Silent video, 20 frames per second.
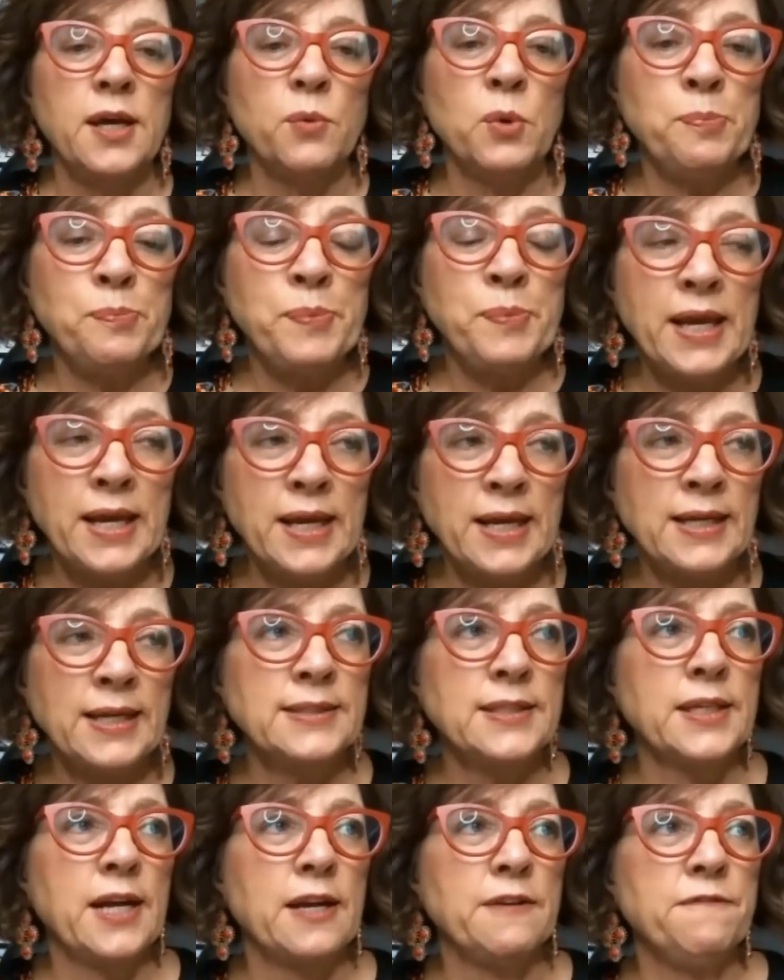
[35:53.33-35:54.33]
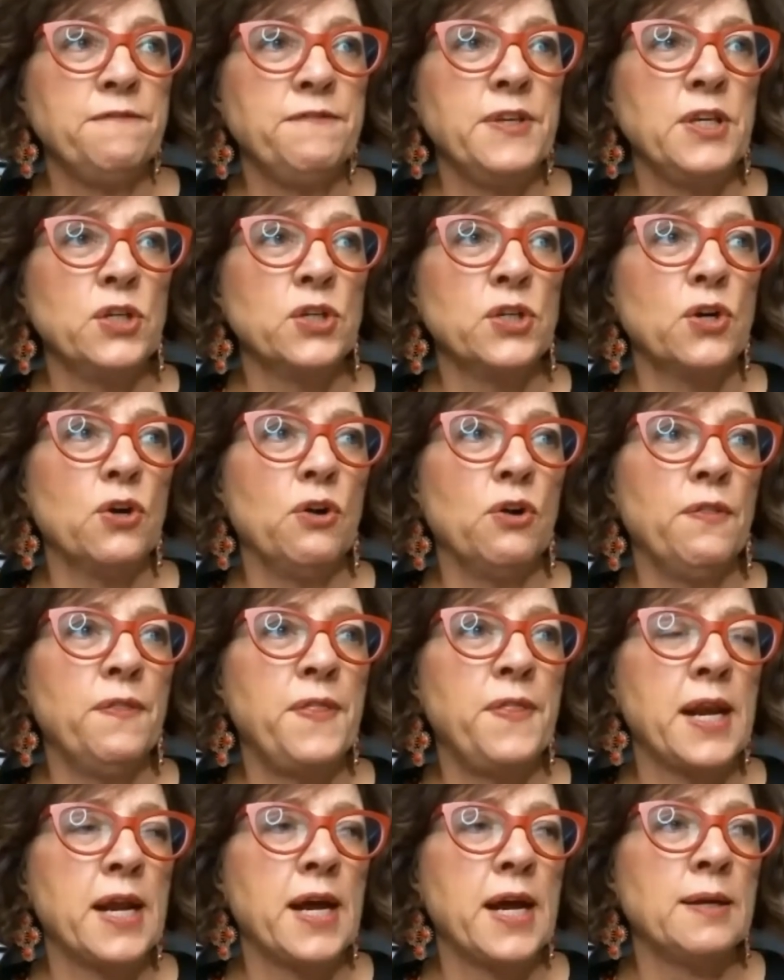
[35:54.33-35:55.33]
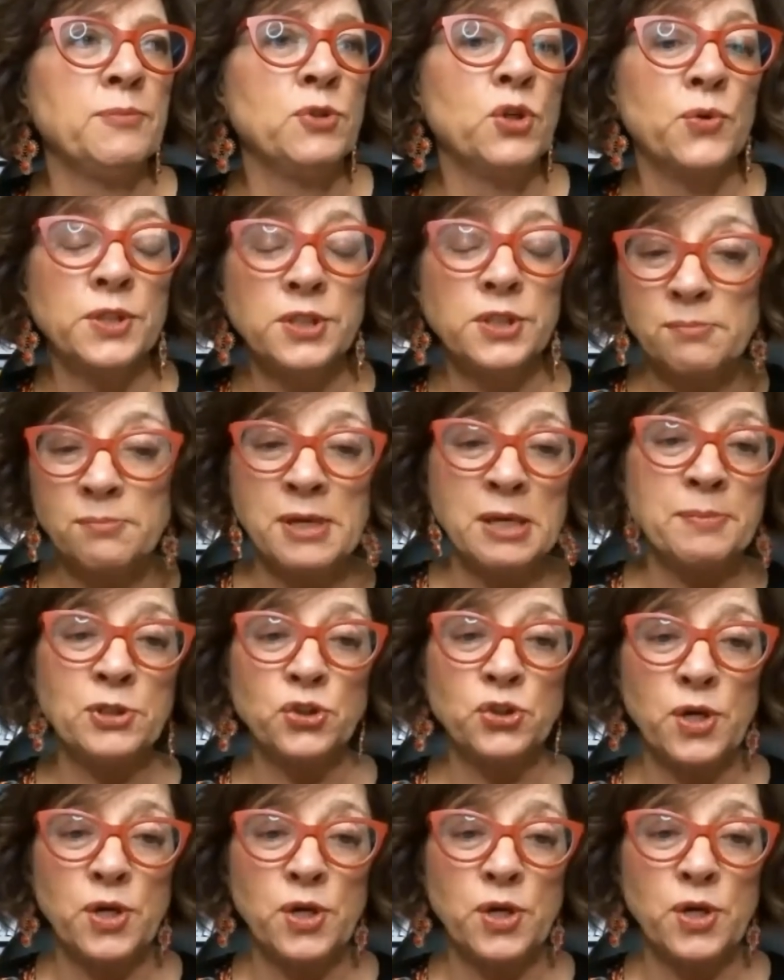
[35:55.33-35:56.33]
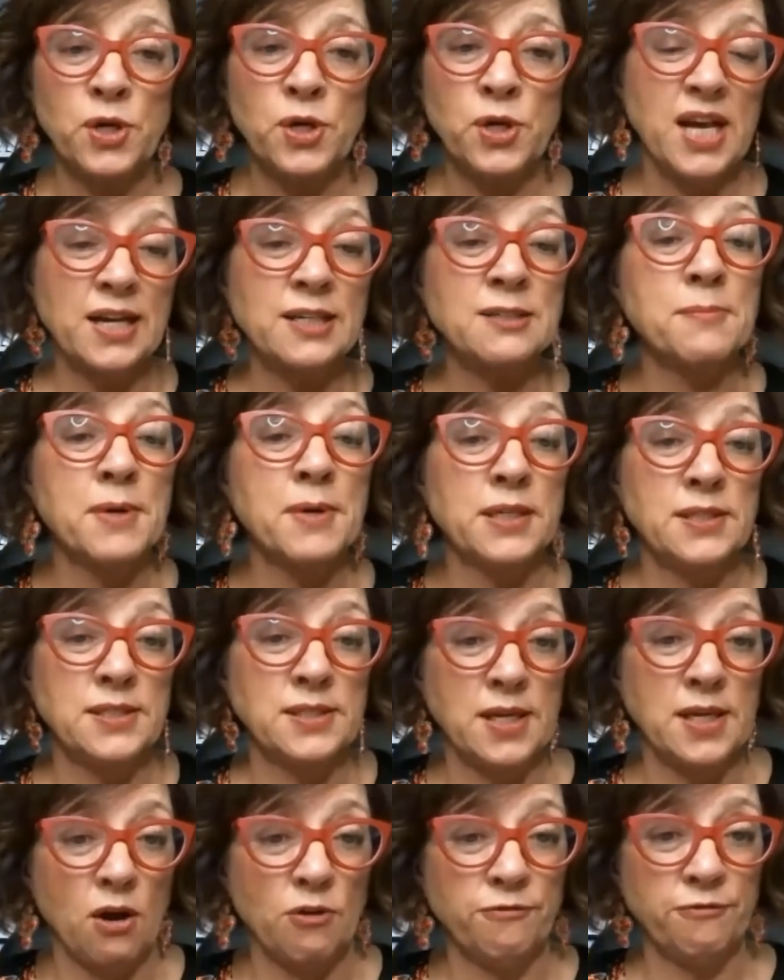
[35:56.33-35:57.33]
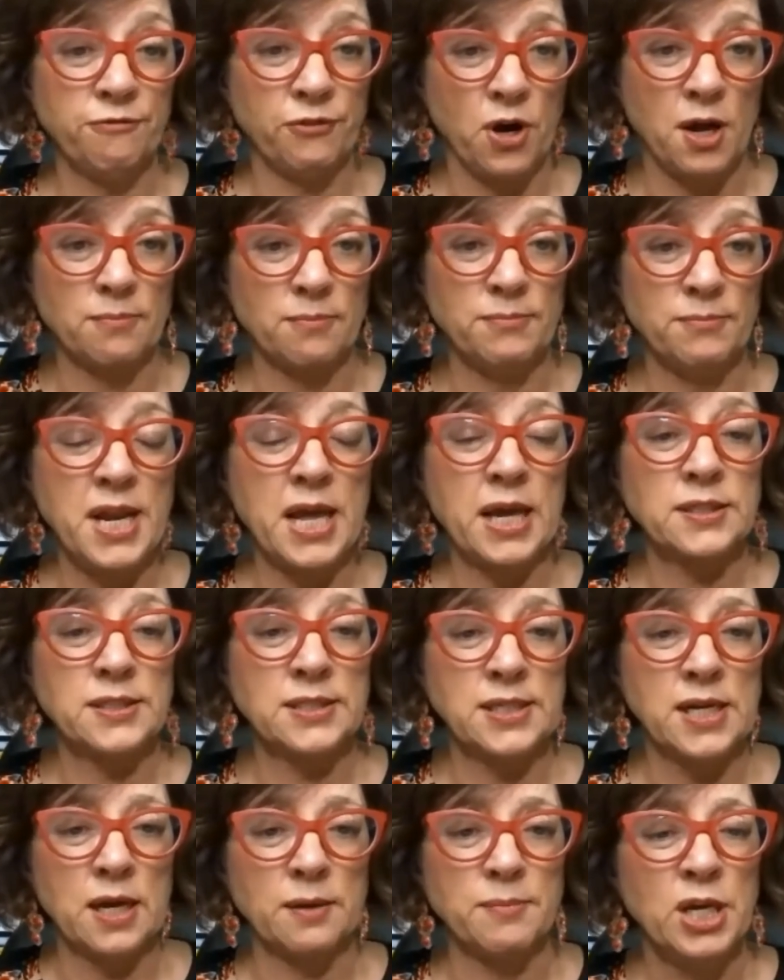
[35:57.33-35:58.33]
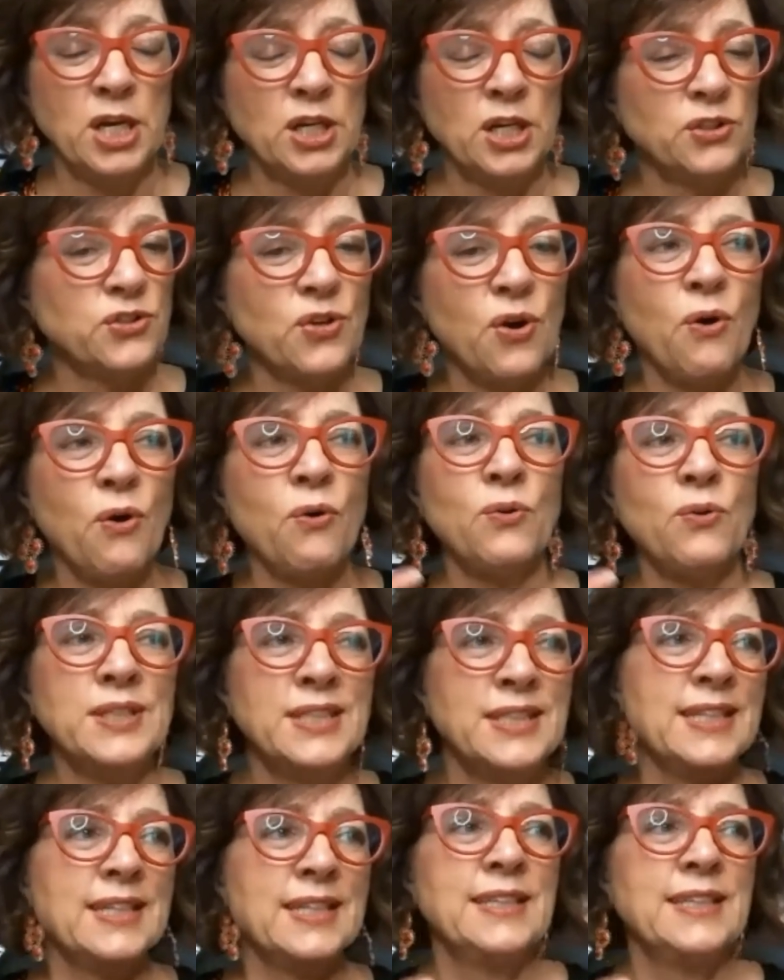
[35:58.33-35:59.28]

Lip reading: What pain did I feel that I'm going to maybe try to protect myself from next time? So,